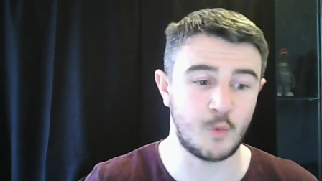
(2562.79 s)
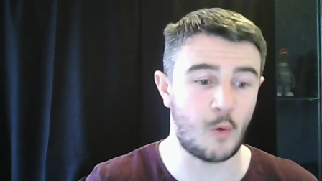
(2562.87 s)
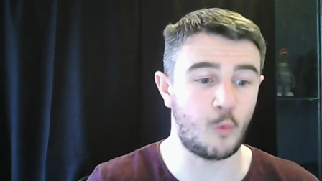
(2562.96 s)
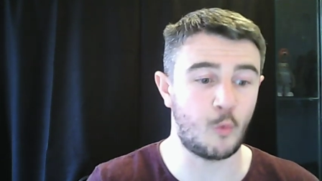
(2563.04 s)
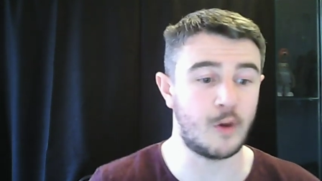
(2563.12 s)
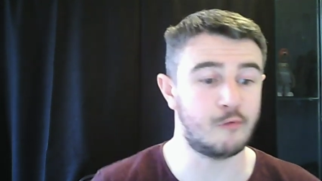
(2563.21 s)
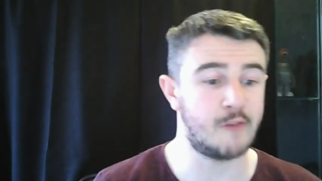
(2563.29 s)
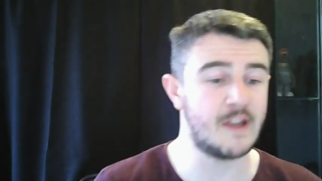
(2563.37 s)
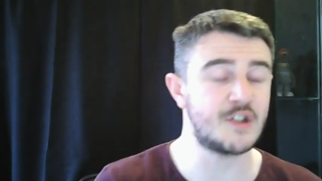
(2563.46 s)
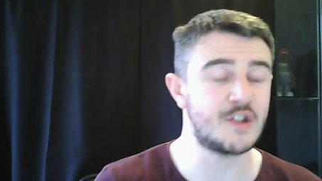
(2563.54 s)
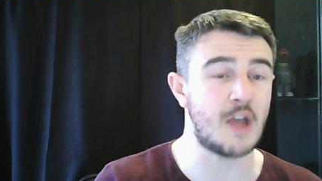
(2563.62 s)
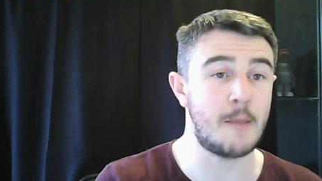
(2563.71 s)
when we
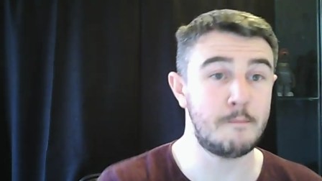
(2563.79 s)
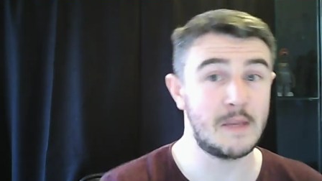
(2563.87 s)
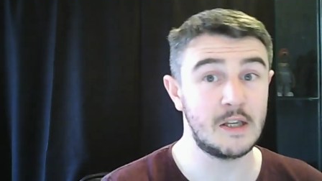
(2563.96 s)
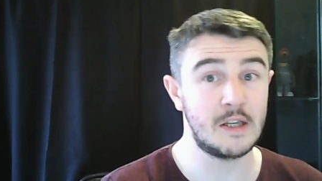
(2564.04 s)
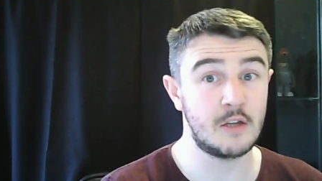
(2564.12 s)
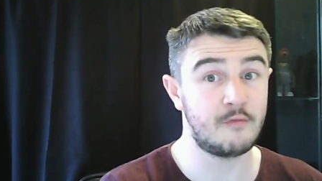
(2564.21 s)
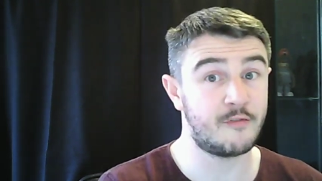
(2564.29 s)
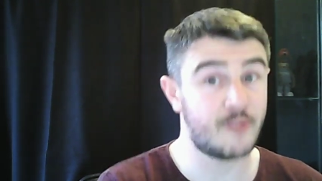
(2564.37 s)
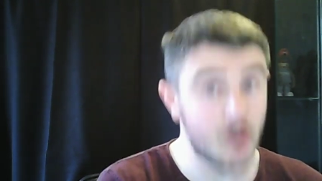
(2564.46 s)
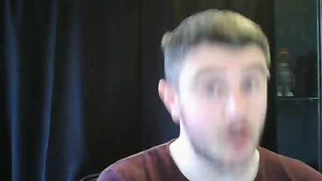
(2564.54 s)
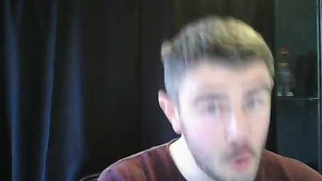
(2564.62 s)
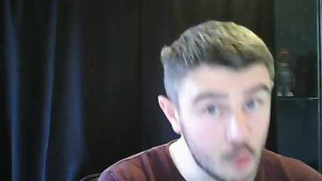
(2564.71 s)
reach a million
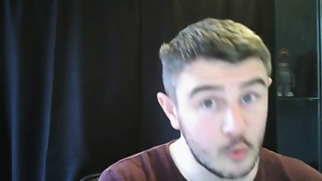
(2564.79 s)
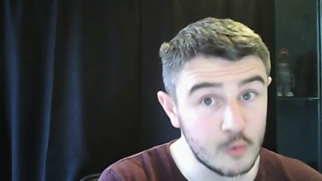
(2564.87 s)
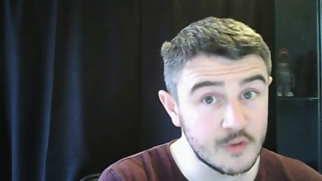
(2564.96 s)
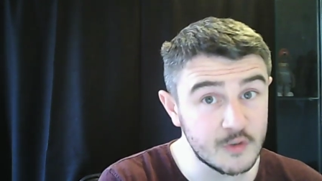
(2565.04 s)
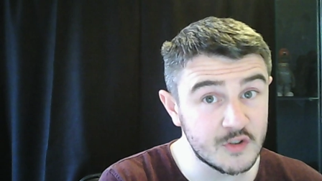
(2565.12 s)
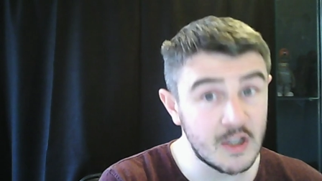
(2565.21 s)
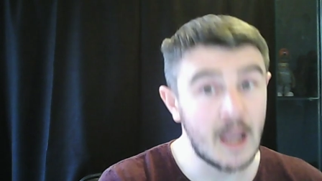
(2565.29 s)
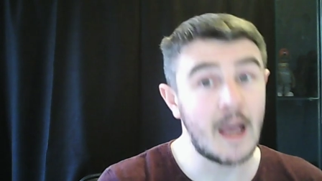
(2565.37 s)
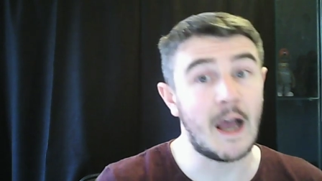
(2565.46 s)
views,